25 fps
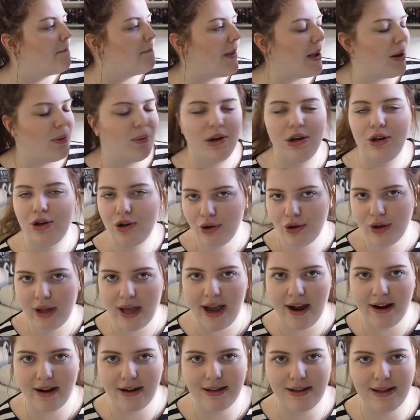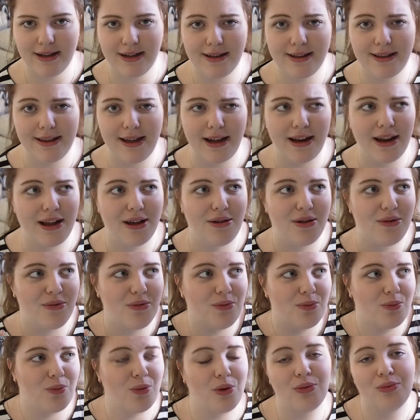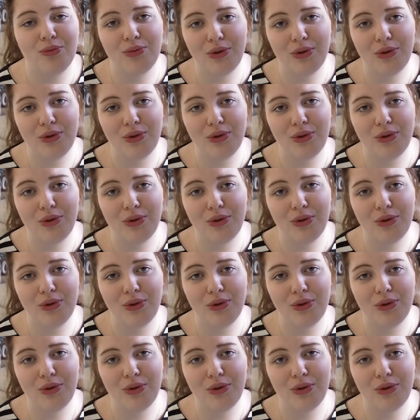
but with new characters that were